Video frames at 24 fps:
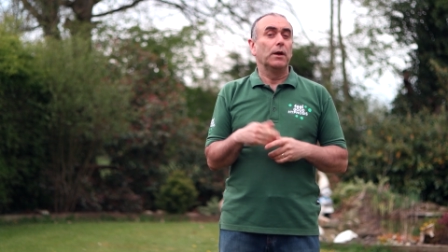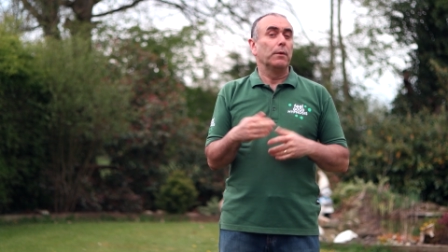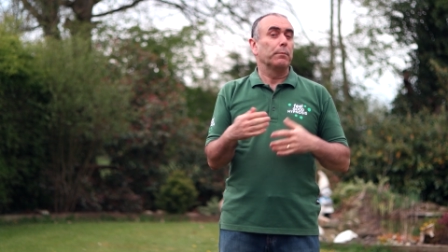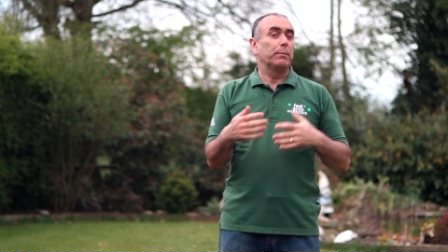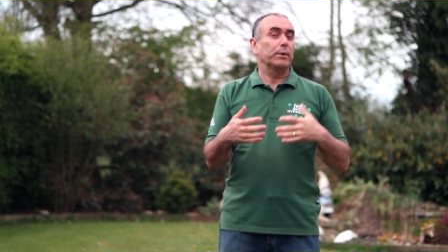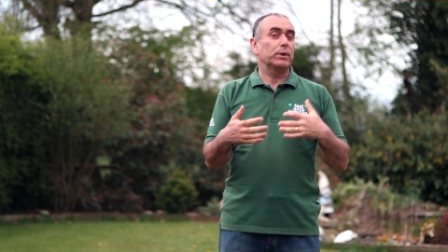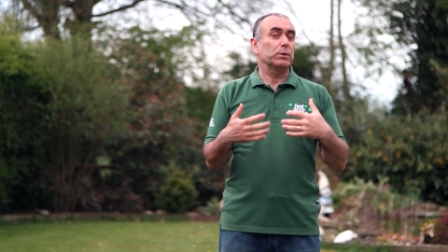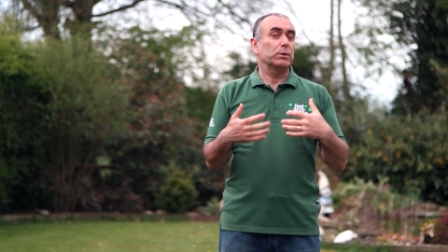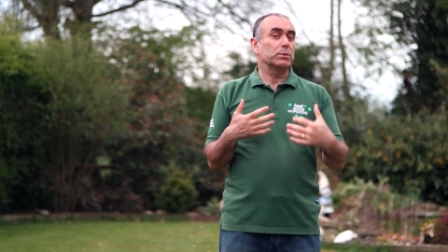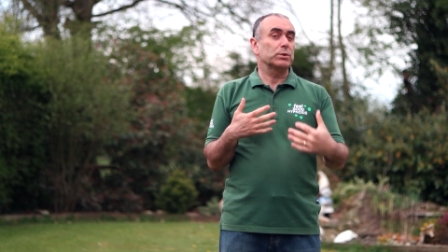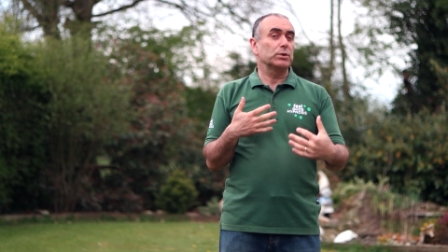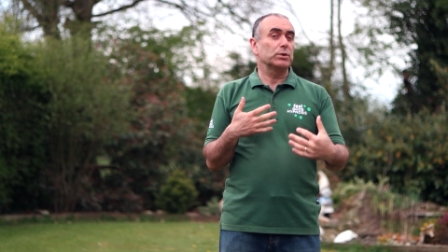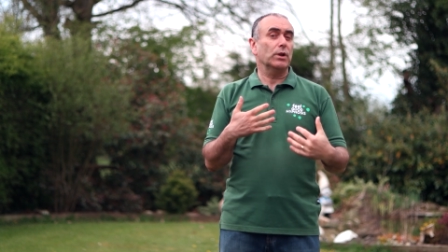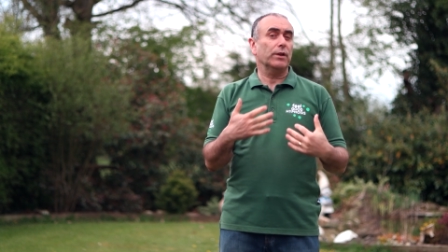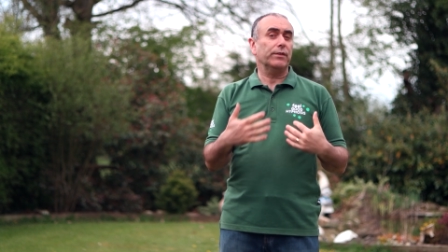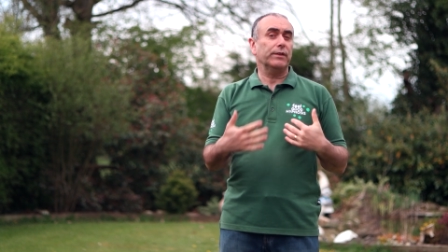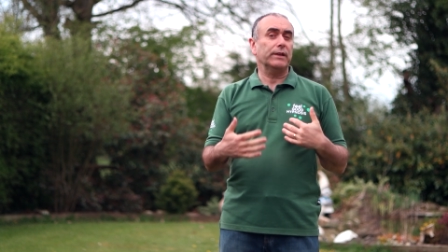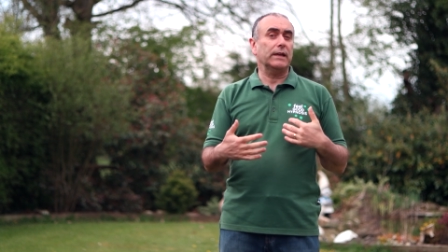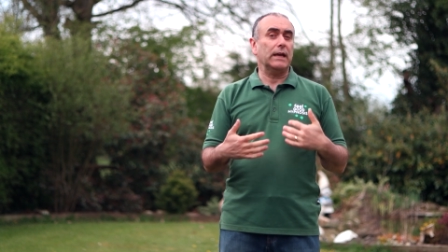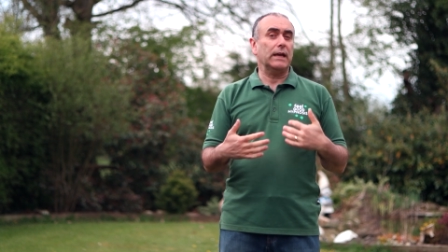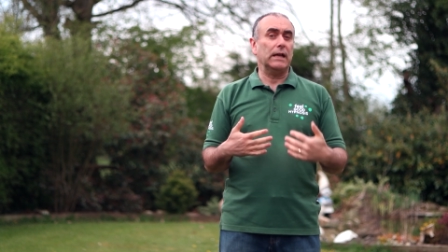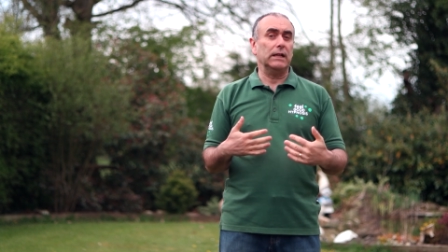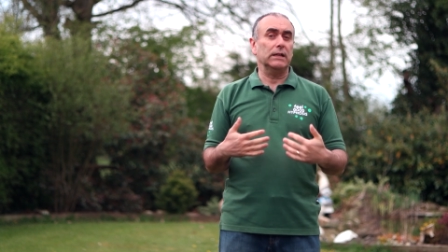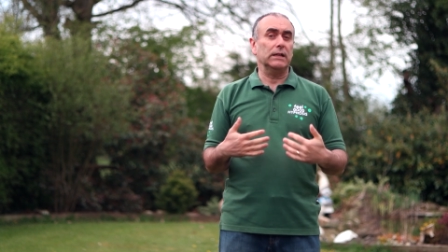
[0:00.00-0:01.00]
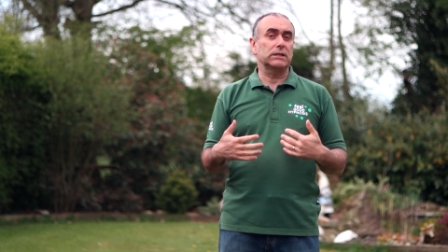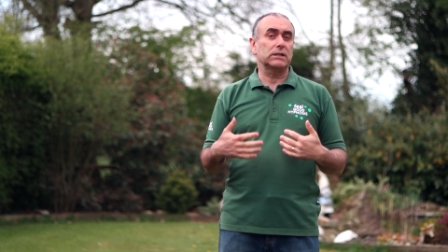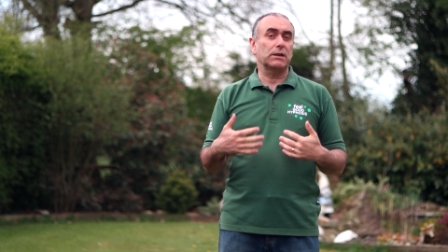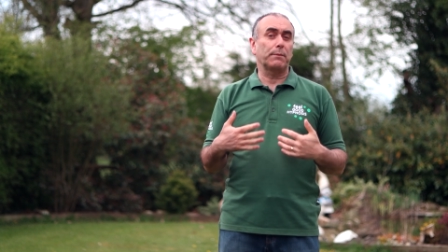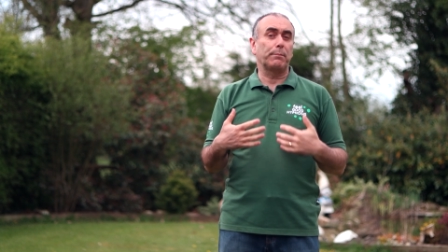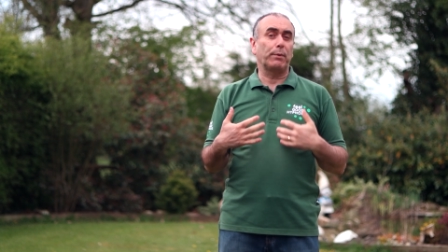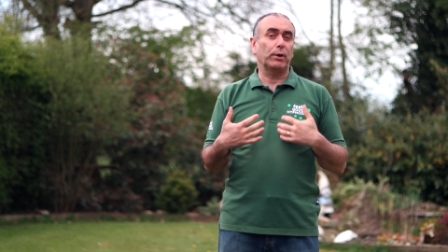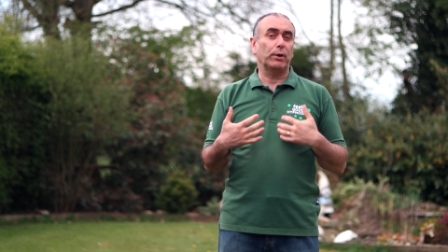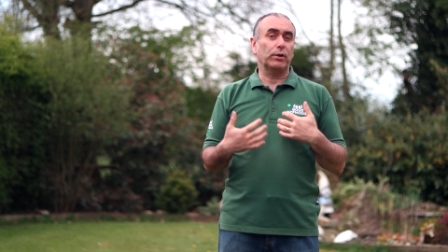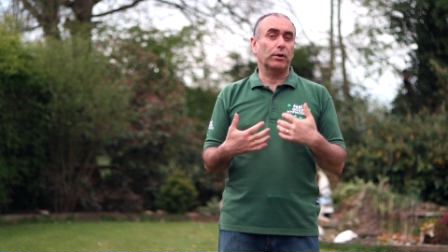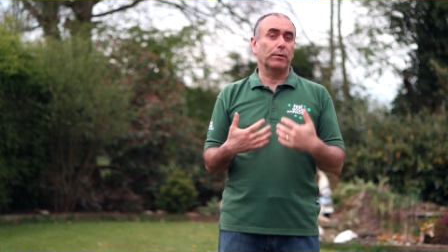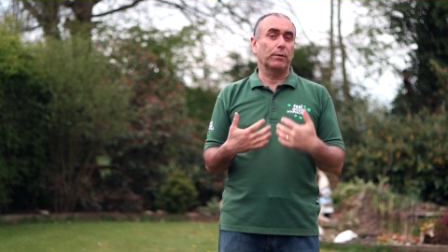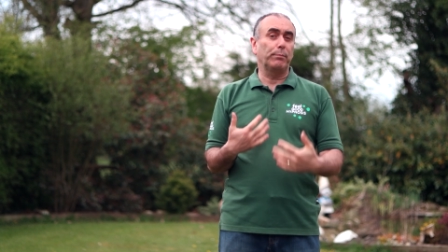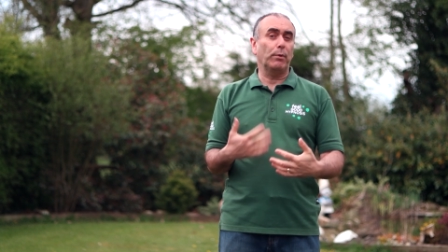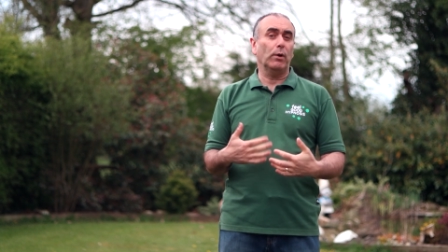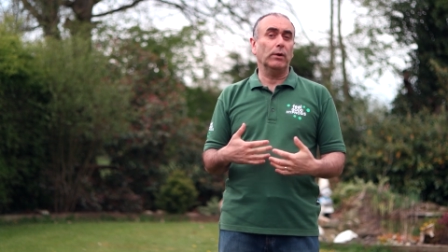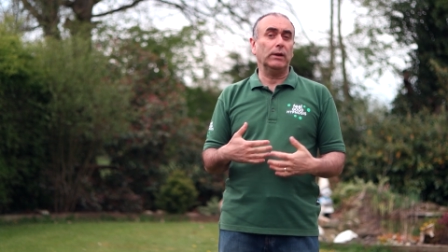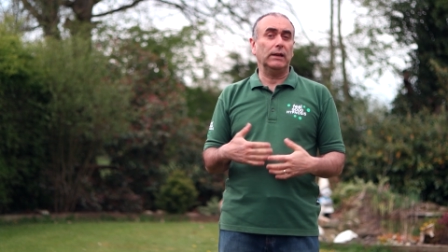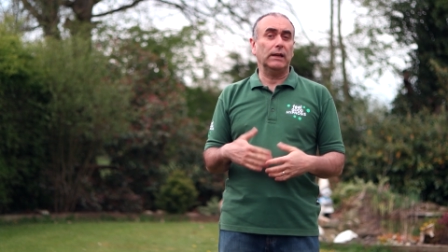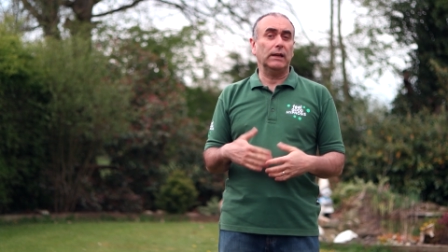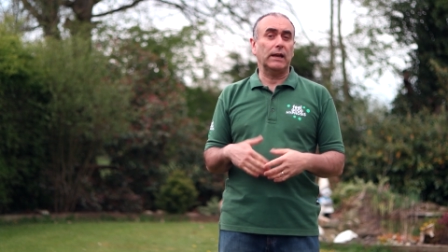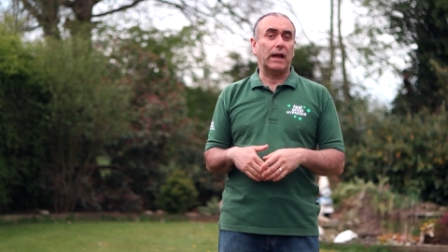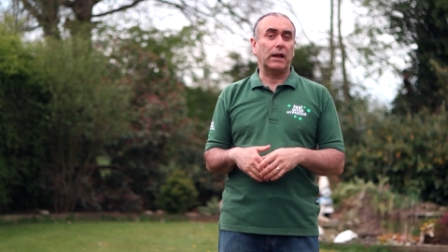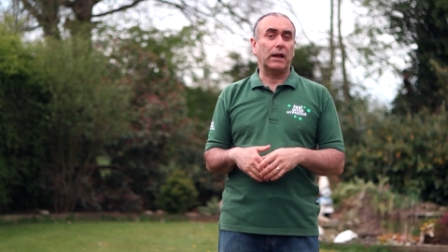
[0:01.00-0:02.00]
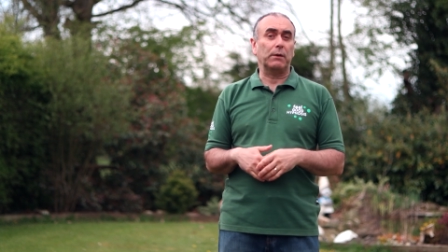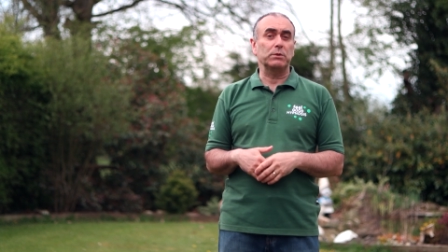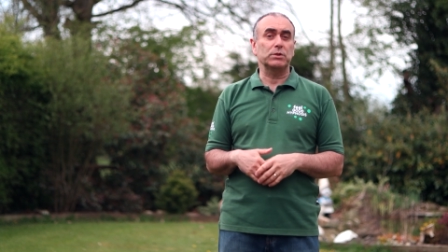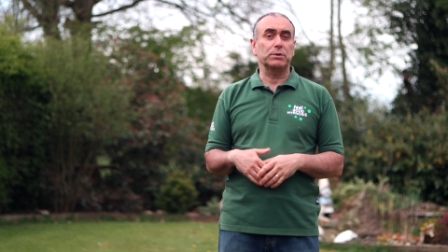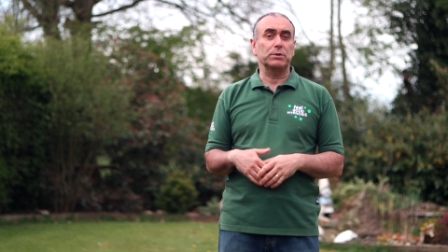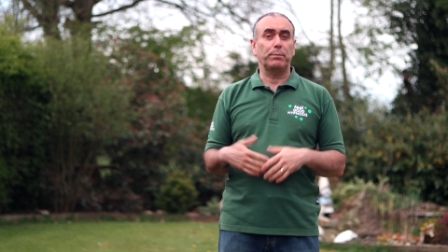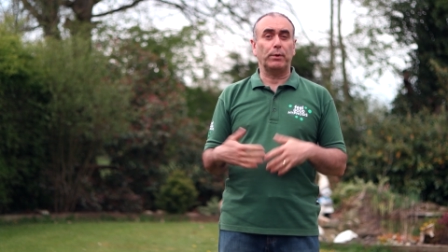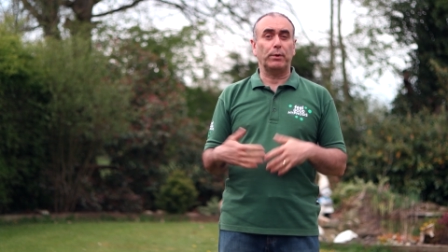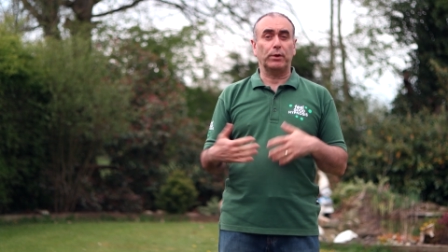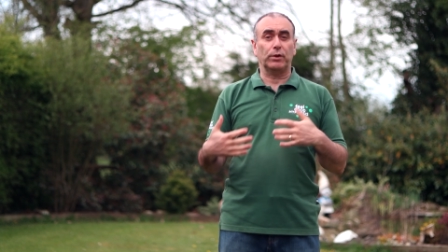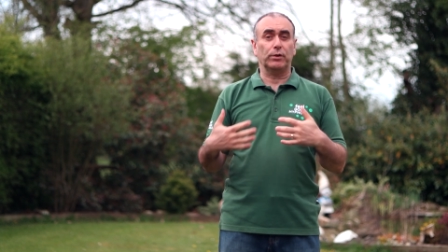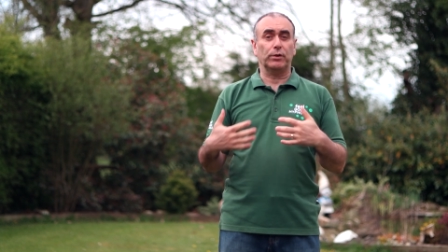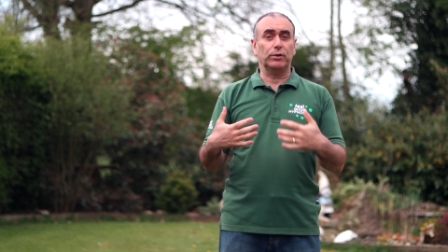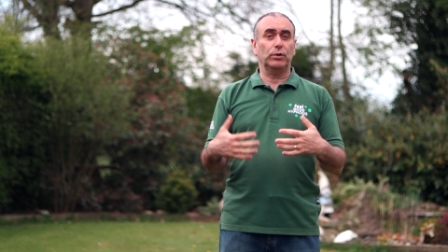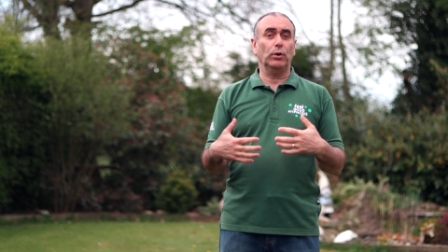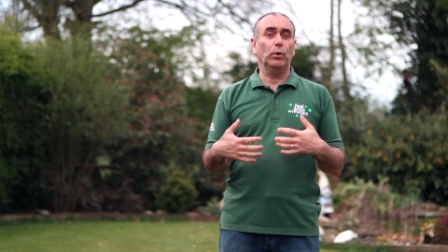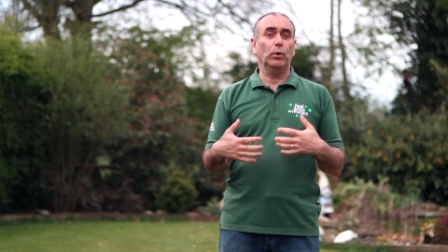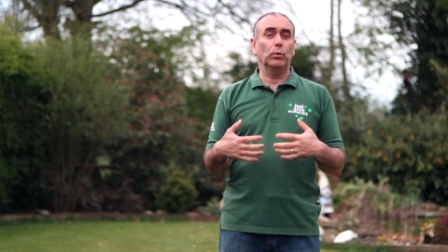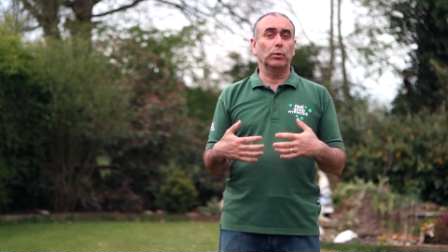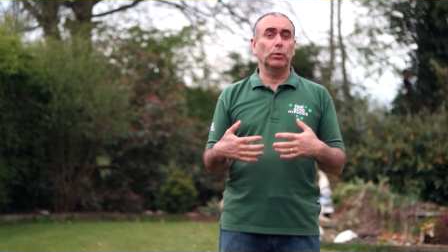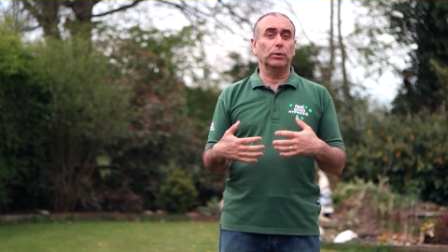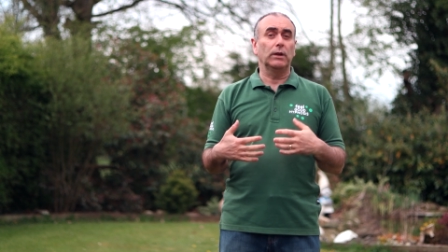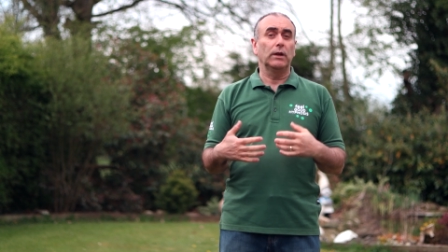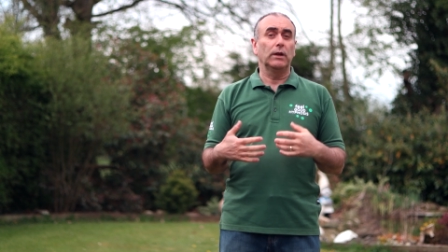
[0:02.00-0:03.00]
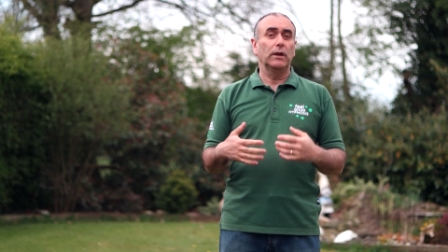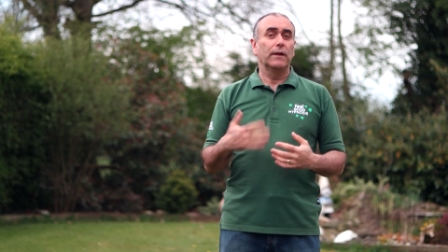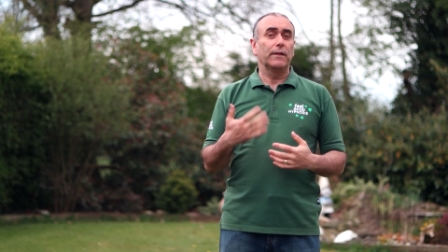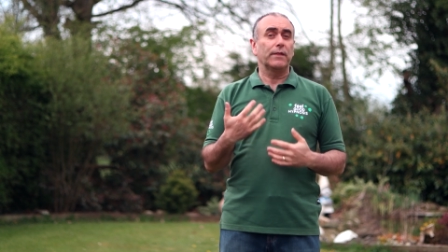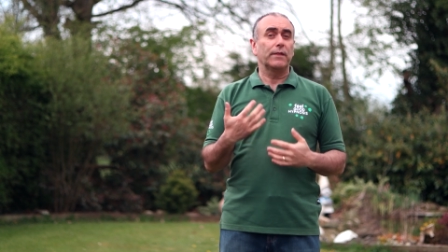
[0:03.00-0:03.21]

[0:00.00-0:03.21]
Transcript: But there was nothing else about her body language, about her tone,